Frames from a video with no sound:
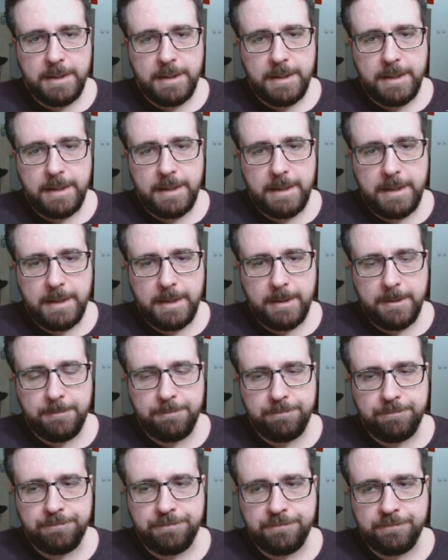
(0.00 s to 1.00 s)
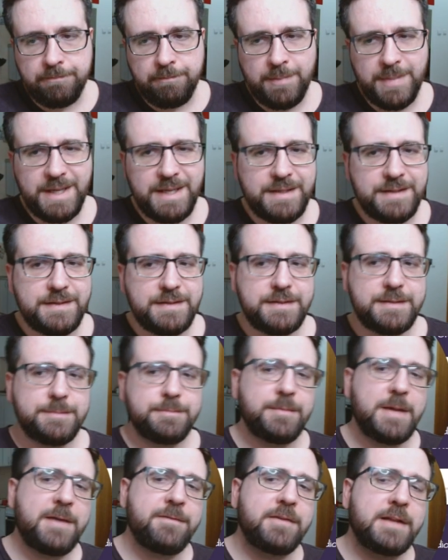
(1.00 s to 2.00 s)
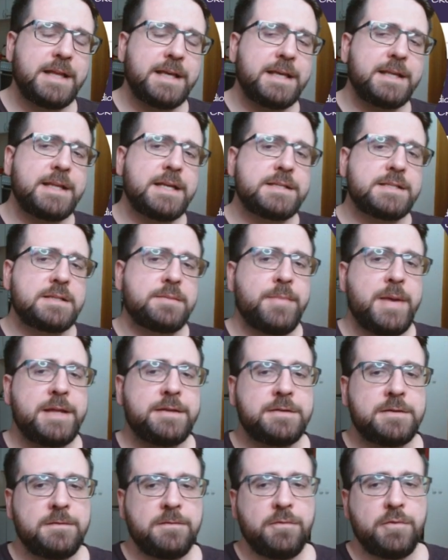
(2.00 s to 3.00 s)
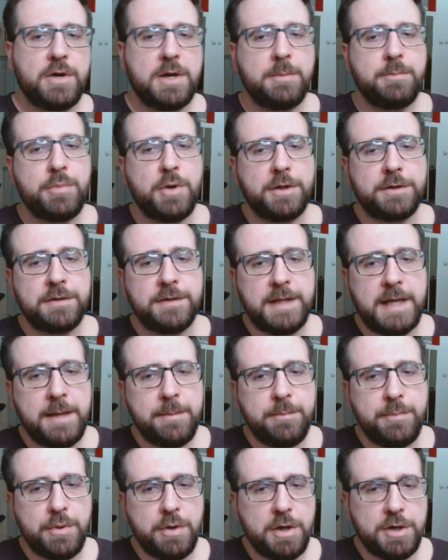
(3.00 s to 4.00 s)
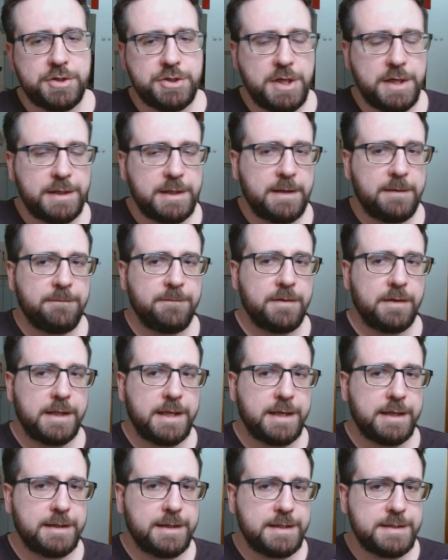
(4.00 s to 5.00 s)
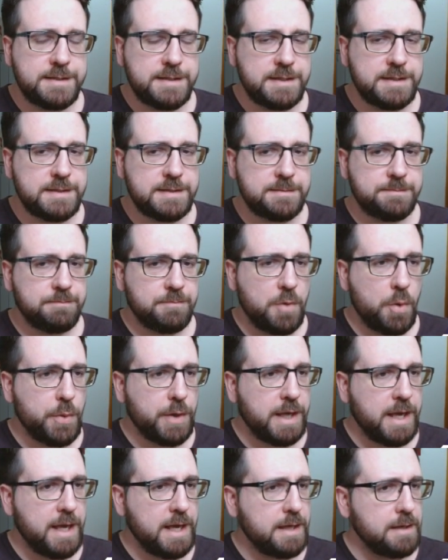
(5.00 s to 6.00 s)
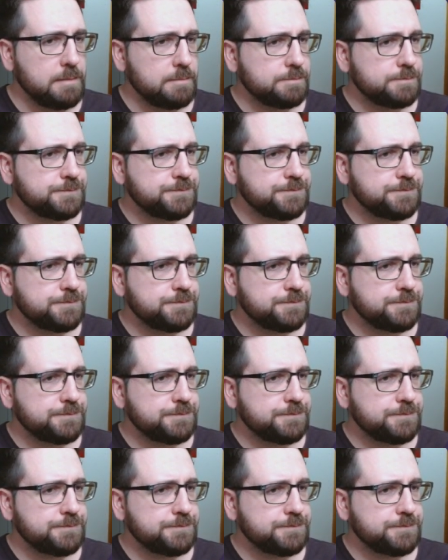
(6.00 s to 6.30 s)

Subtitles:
but I feel like it doesn't matter for a prototype project. I feel like this is okay.